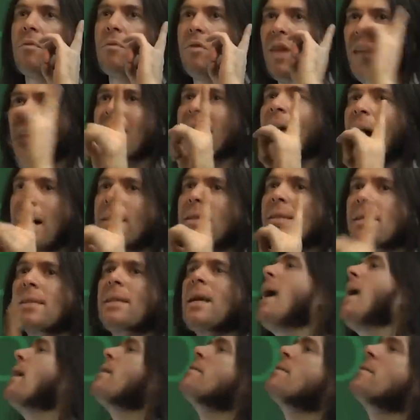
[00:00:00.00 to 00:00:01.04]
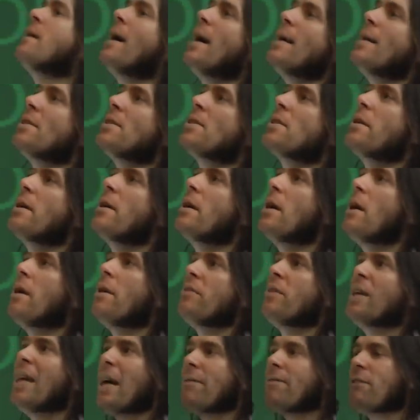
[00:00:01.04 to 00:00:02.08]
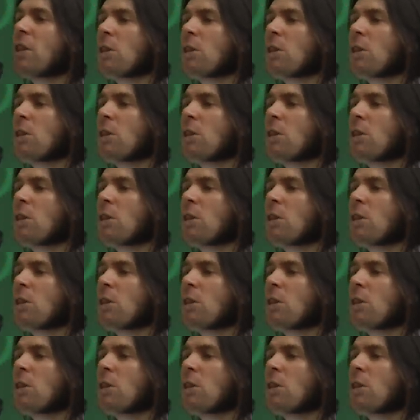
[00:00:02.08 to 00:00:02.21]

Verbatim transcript: they can't stand is they have